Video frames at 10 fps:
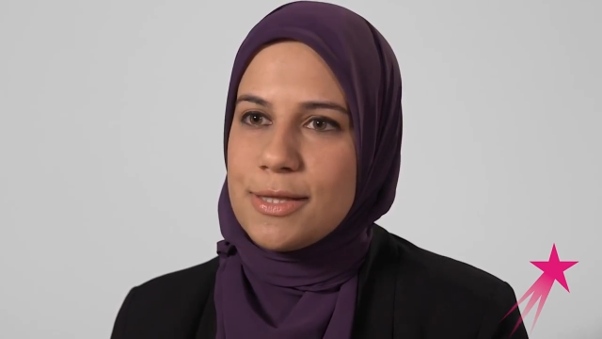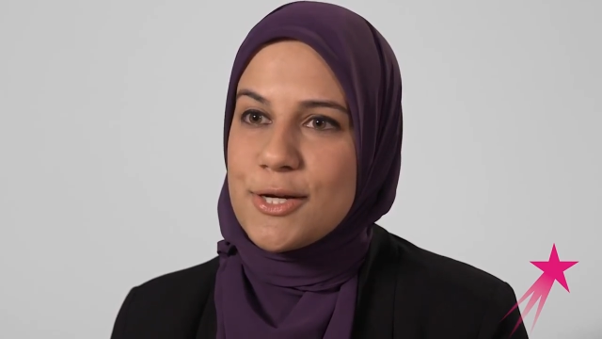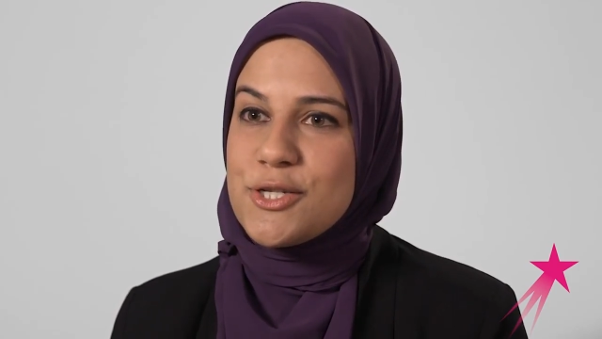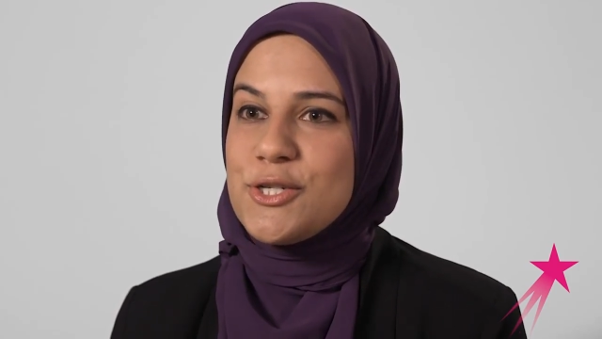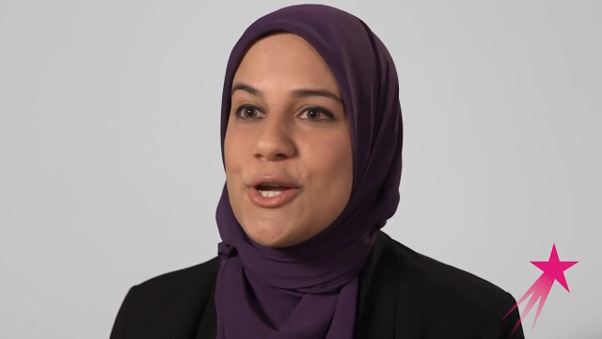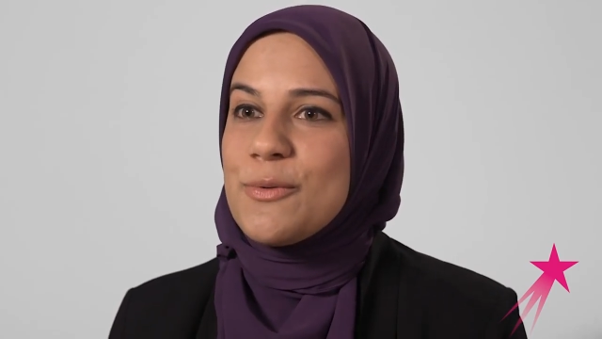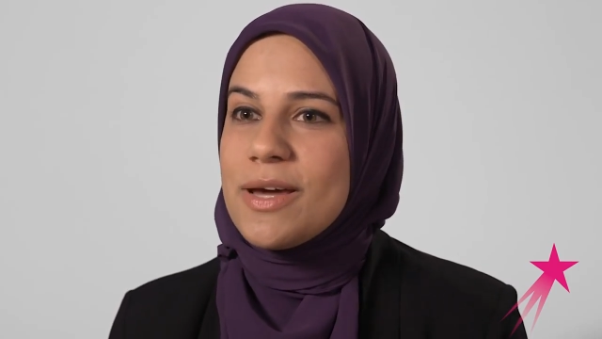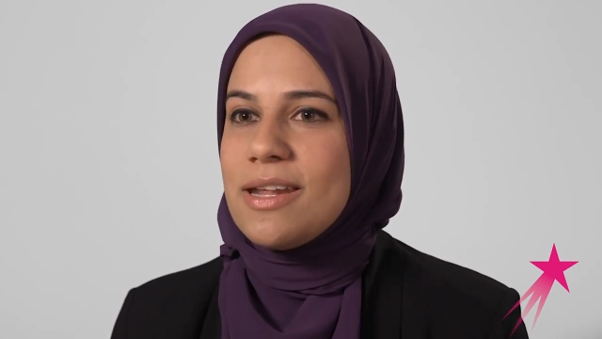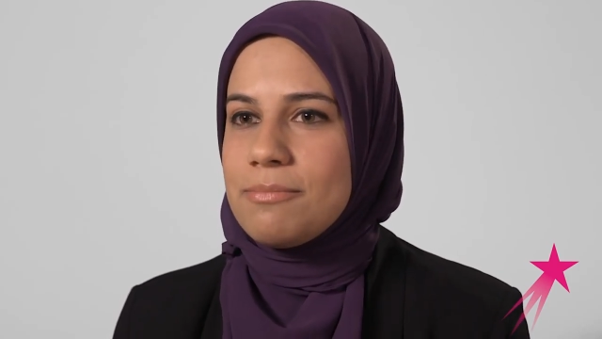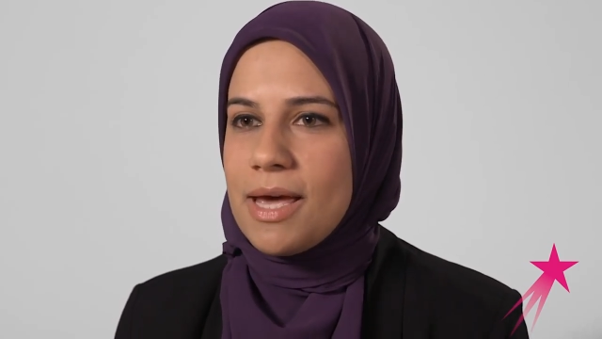there's no
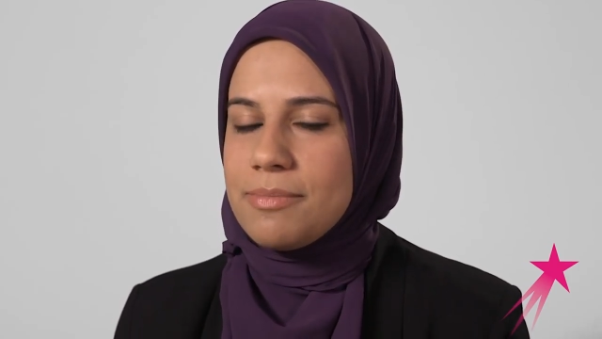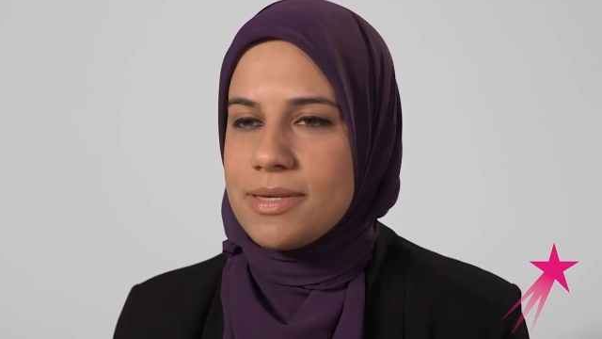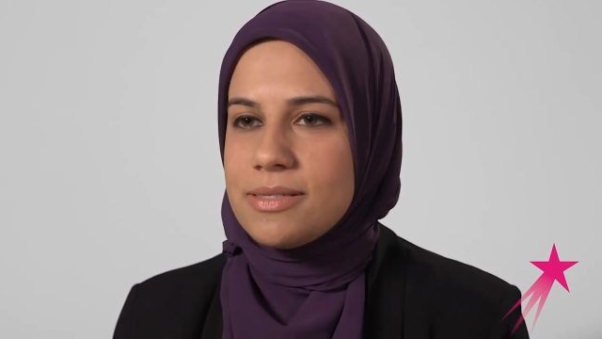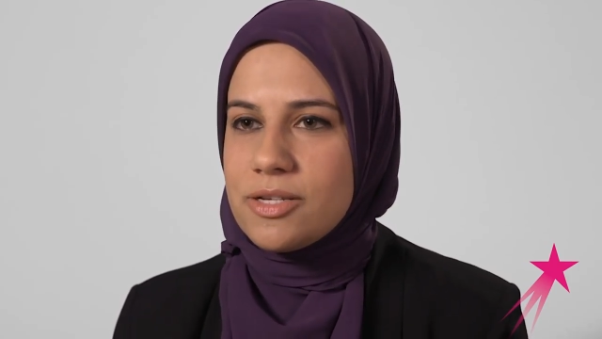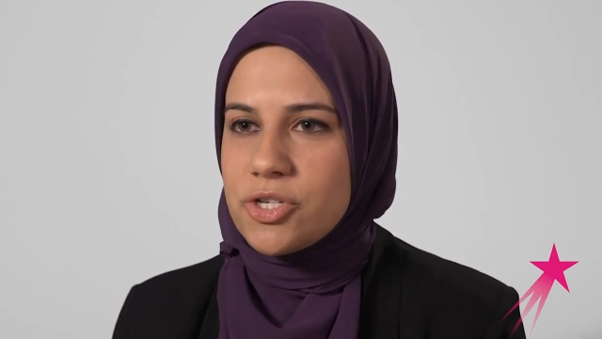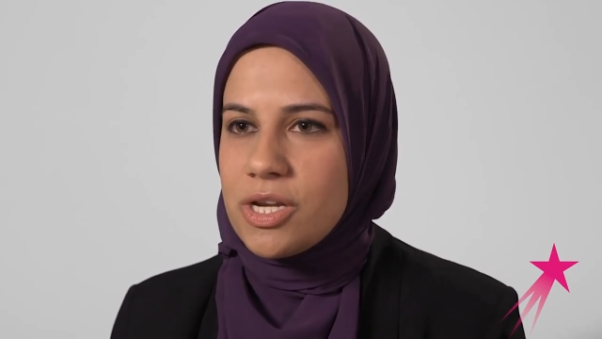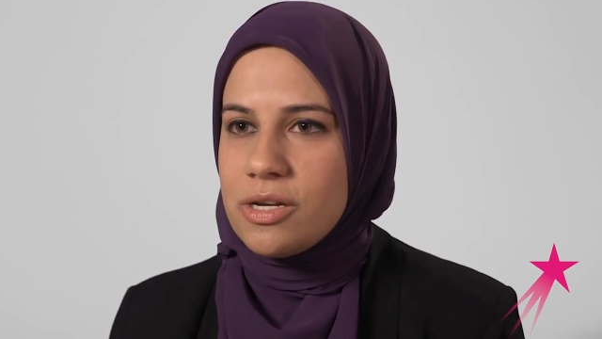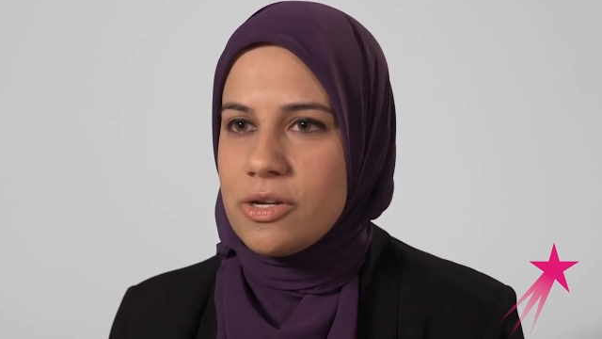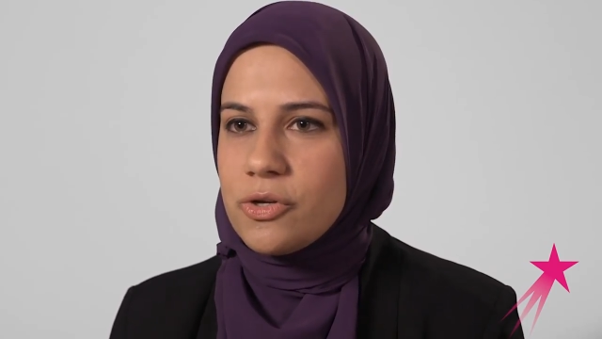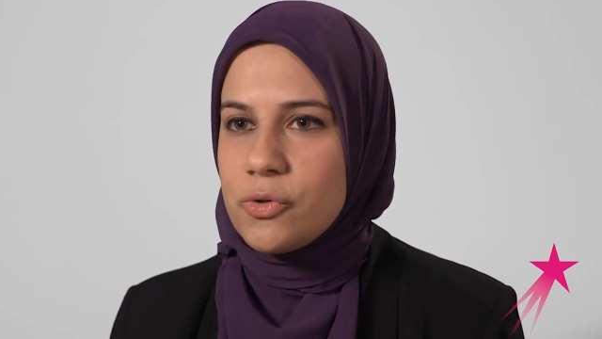one in my
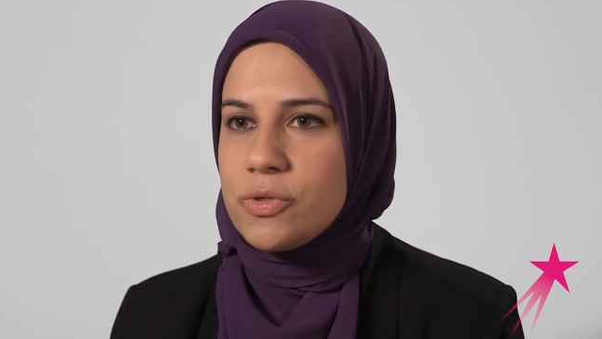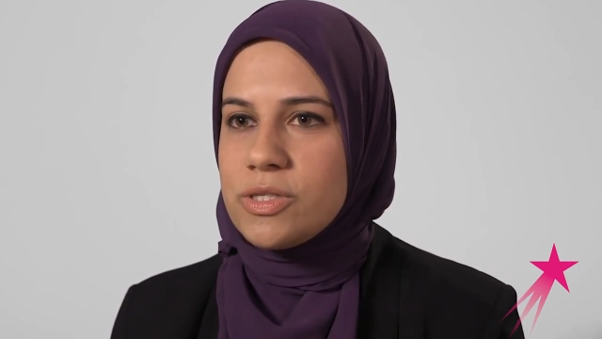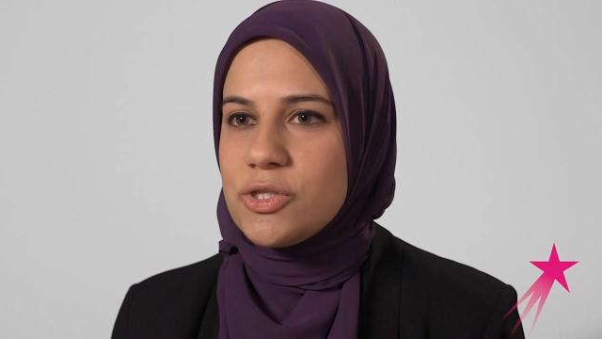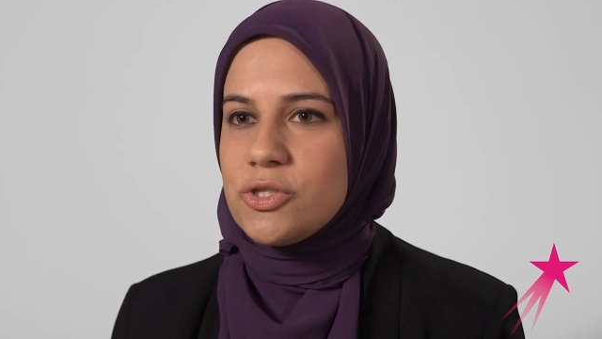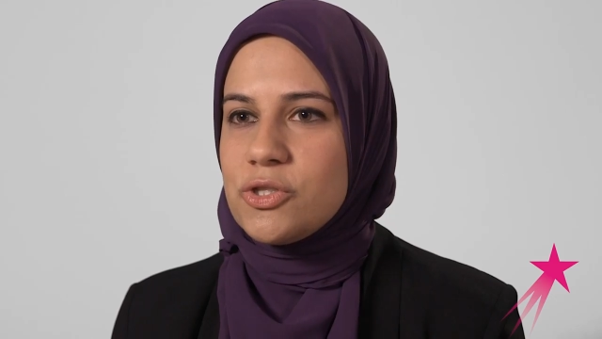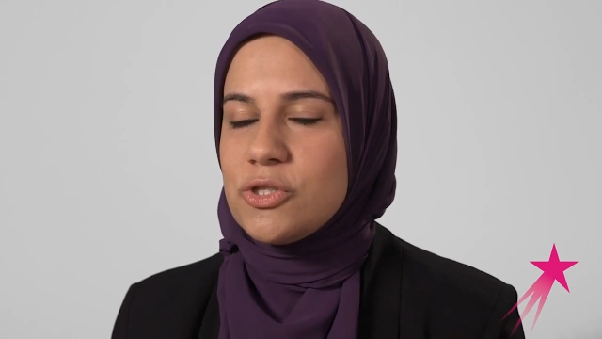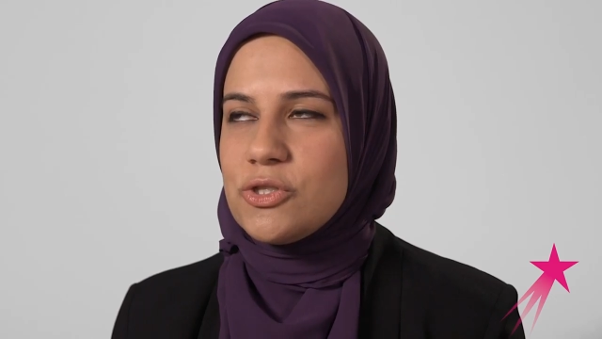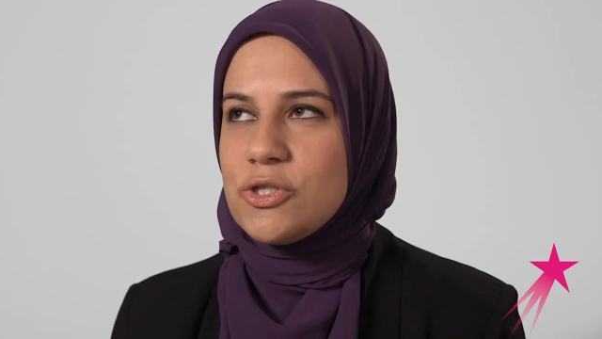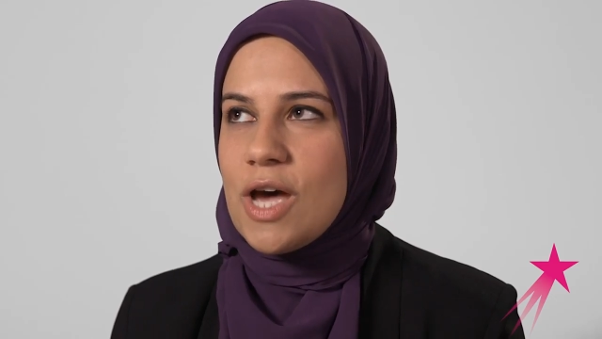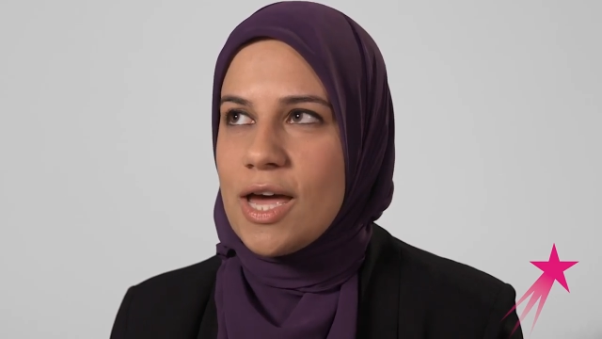position who's
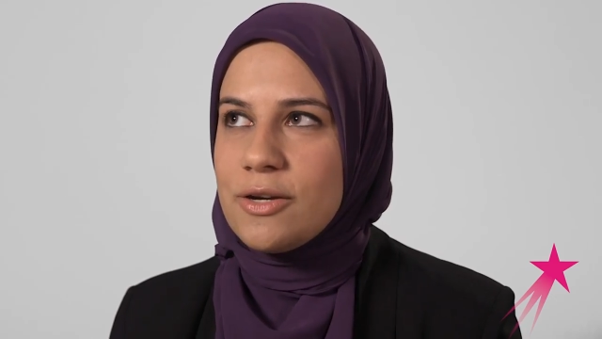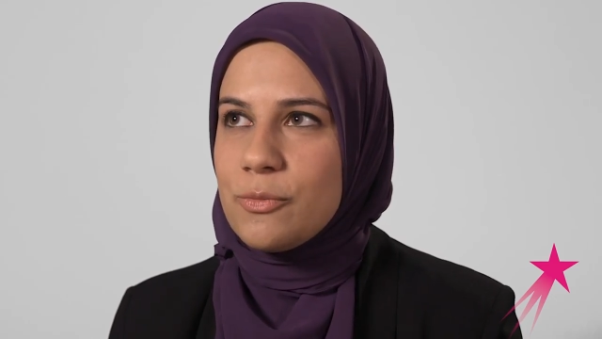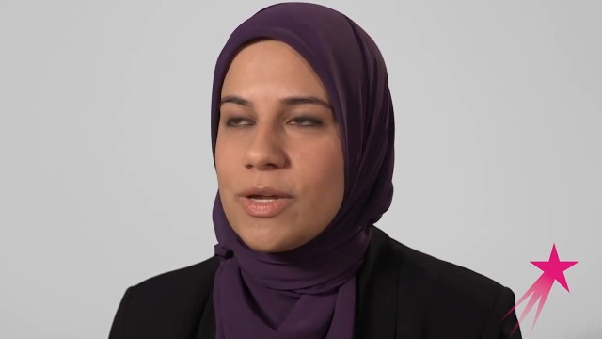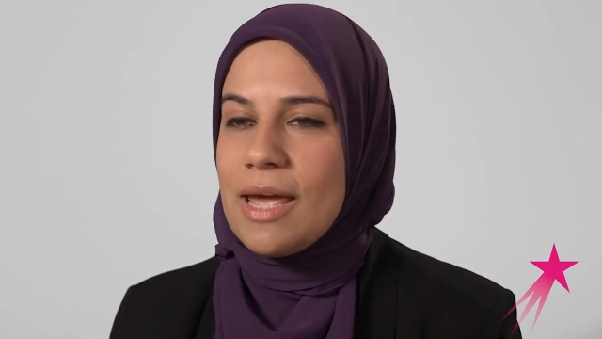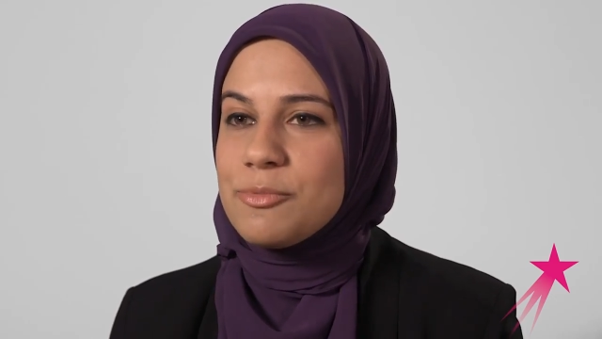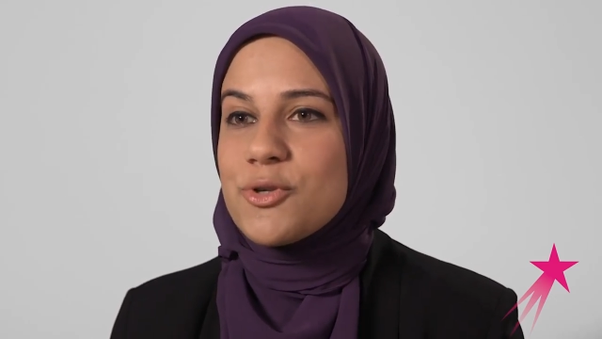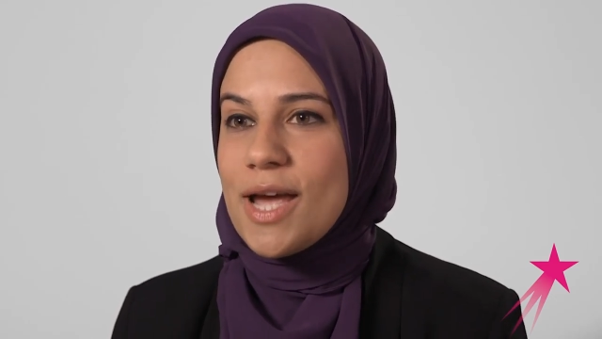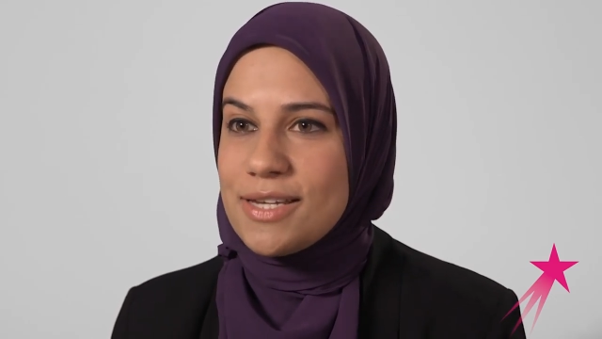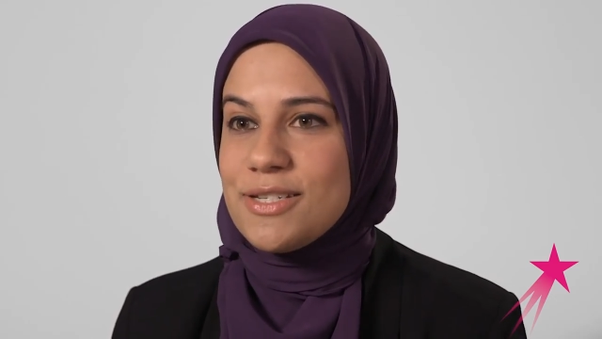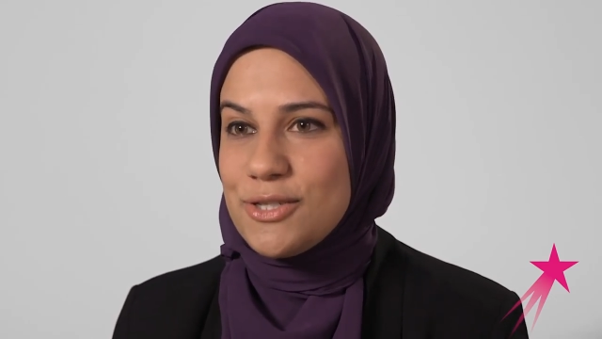done what I'm
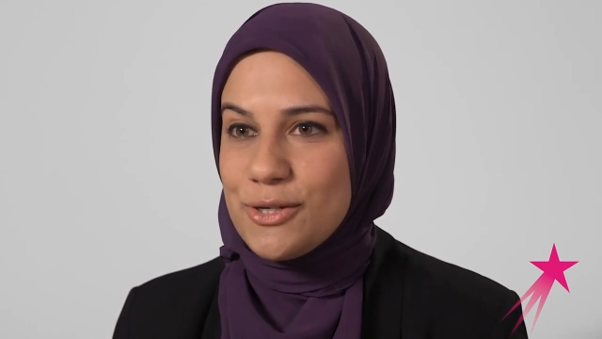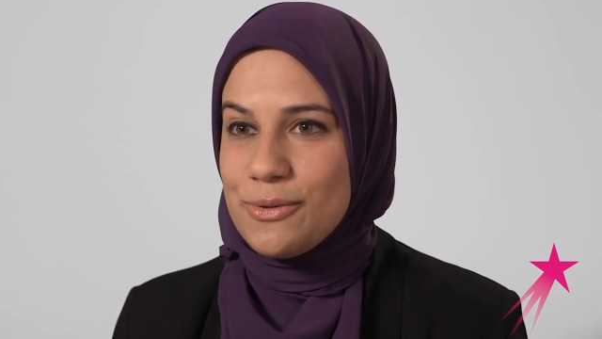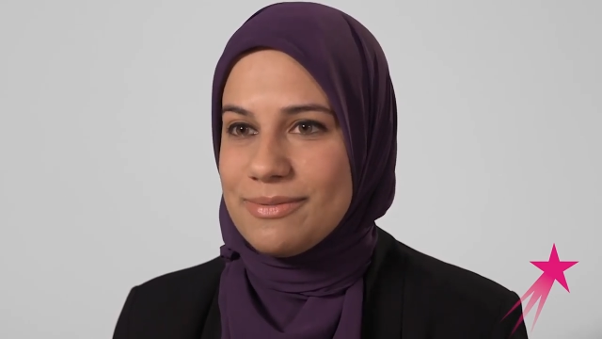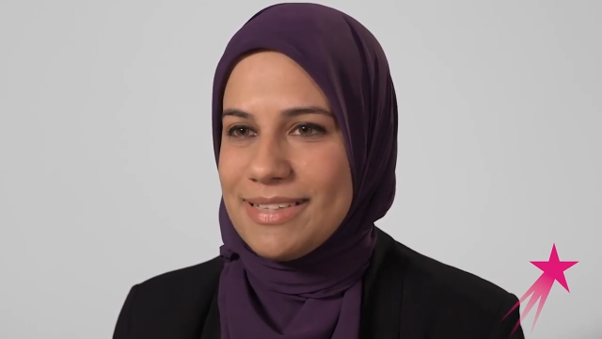trying to do.